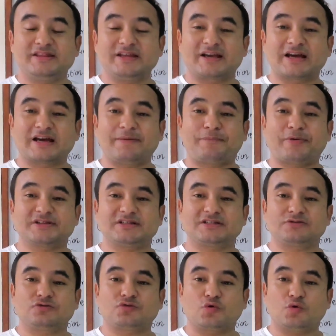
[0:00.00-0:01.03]
they can
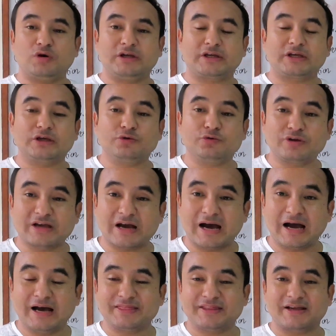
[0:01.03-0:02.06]
present with
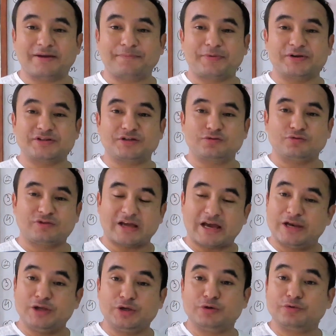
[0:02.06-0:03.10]
oliguria, they can present with
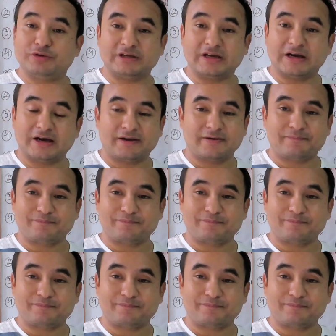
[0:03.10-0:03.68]
anuria.